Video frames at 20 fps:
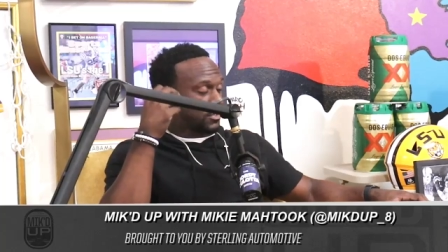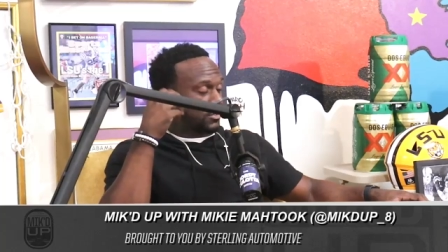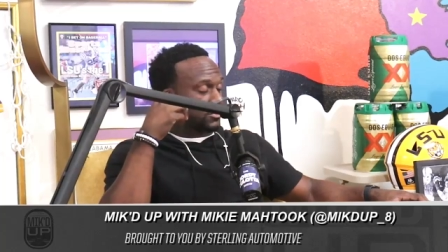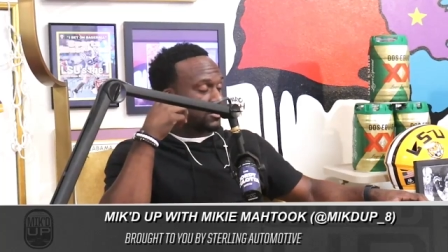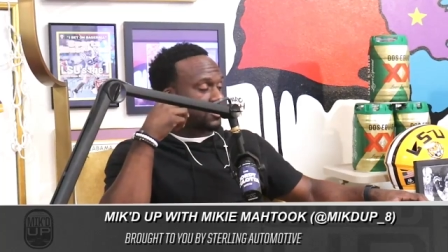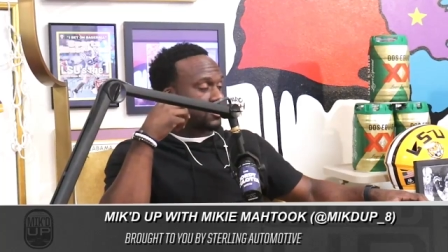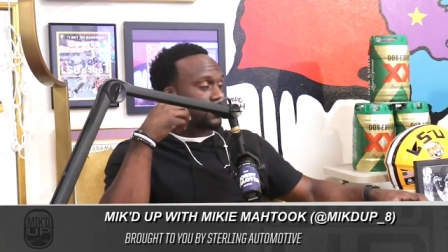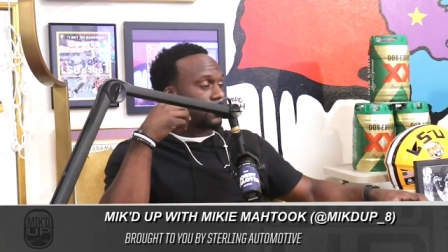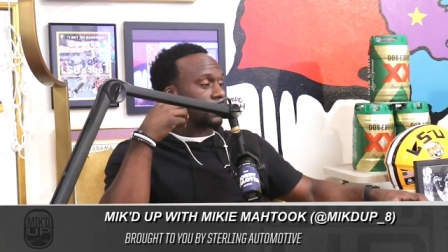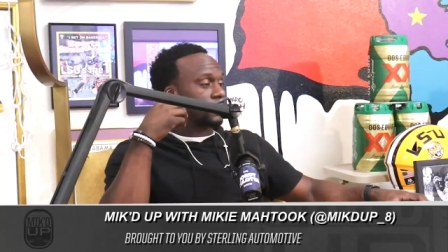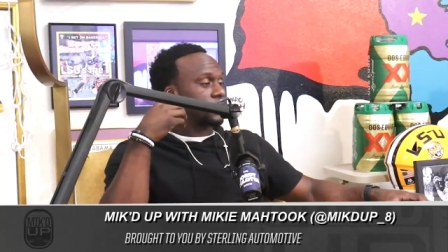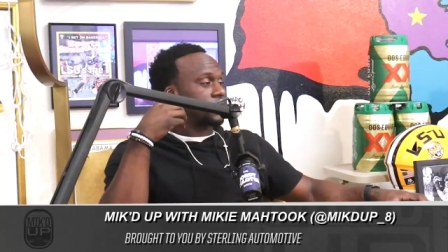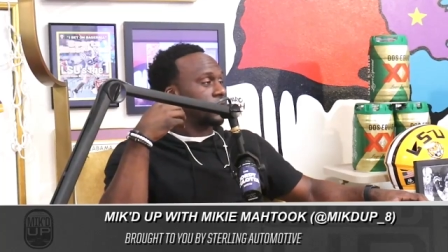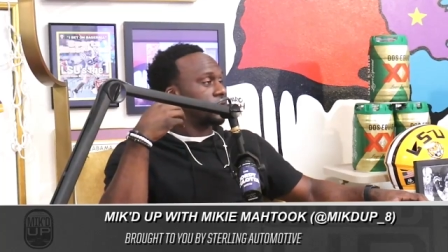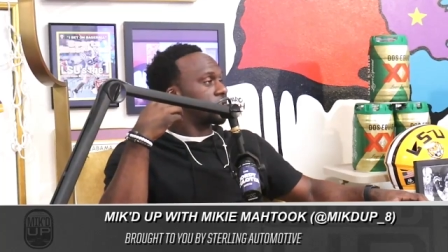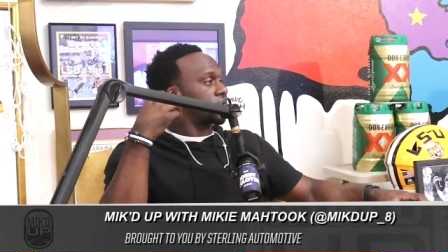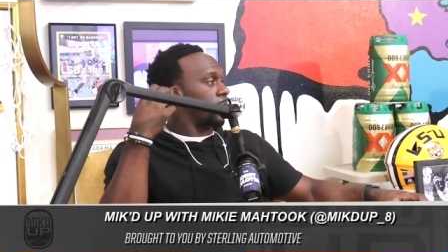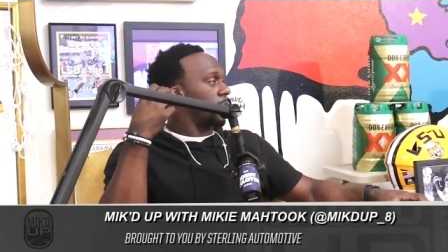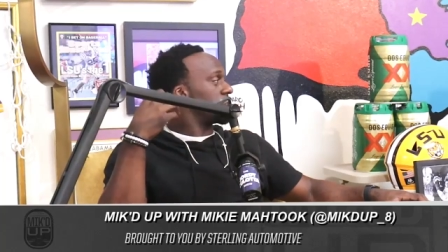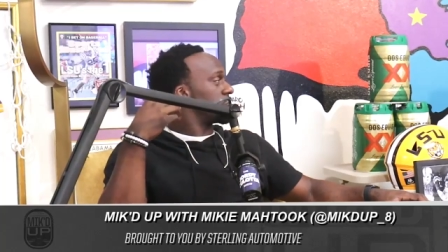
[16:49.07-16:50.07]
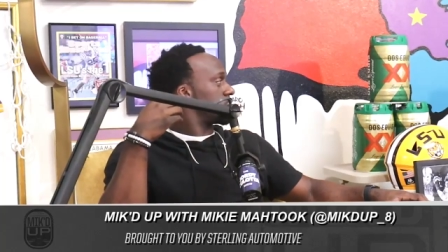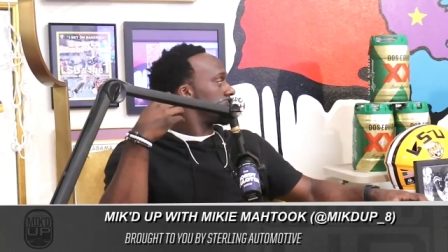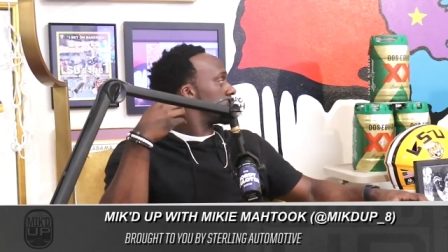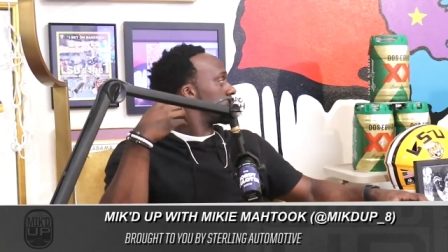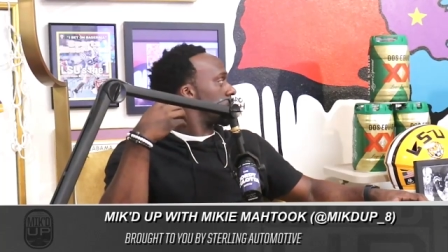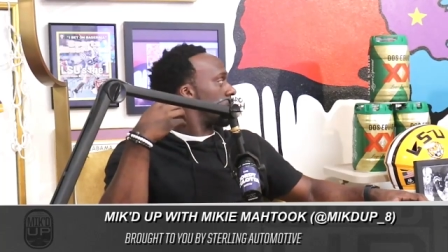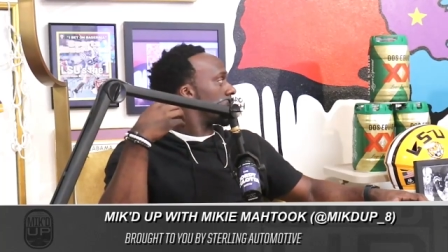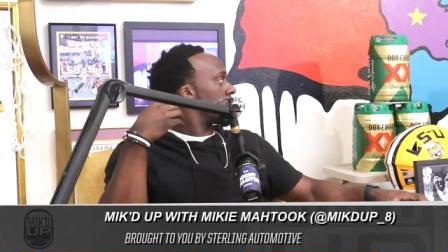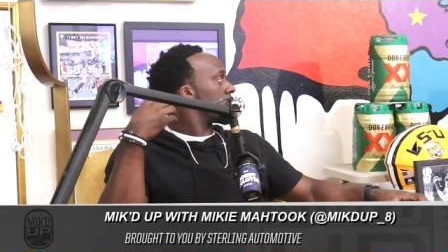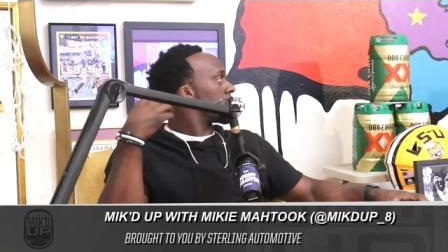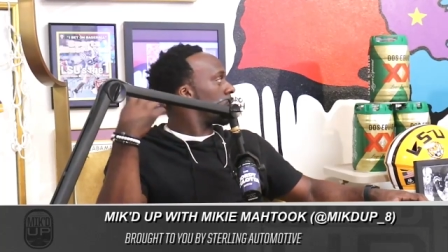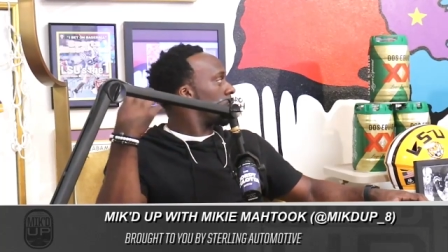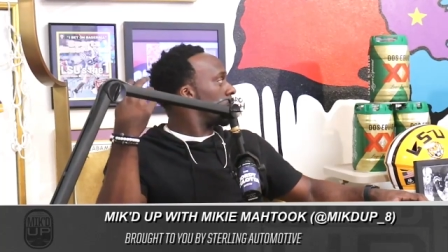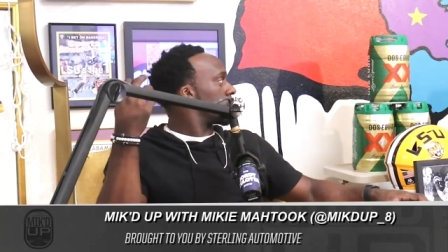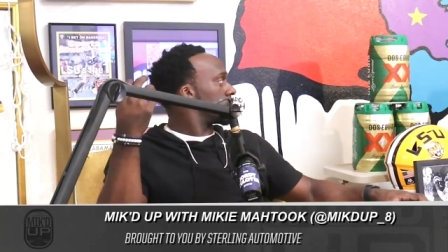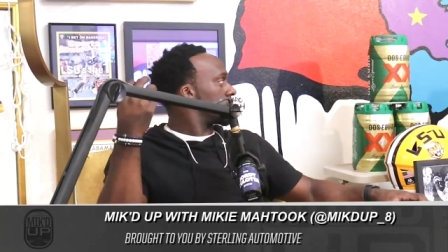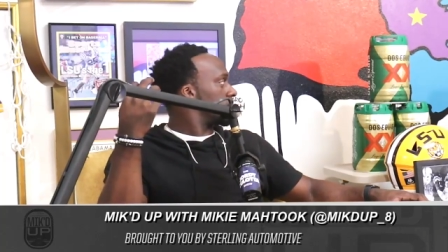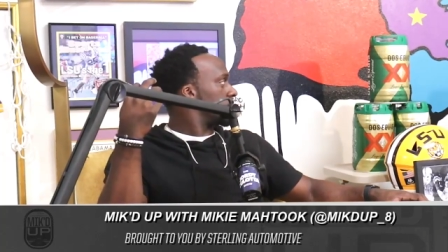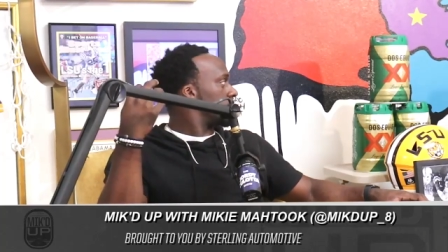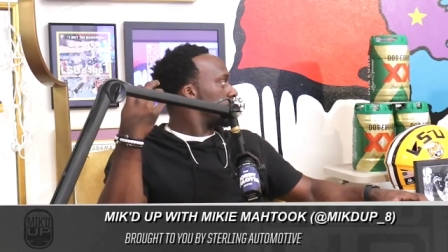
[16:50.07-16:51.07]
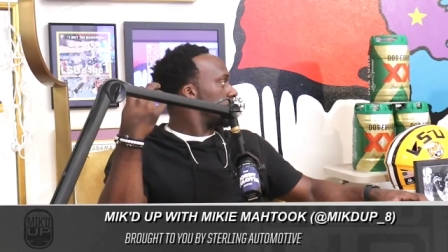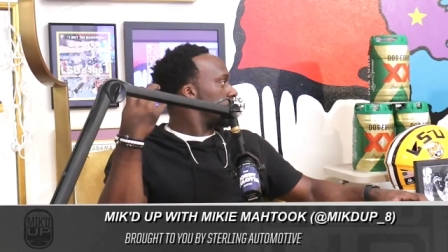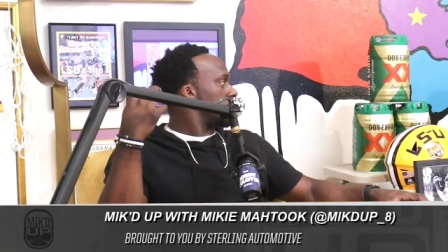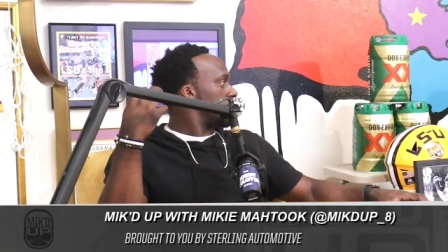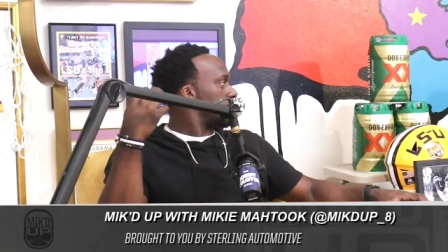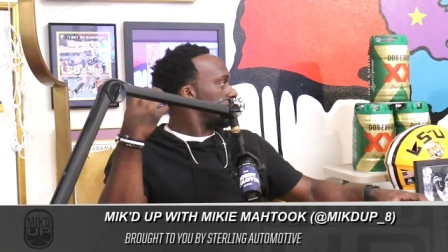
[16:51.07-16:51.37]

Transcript: it's the situation you don't ever want them to be in.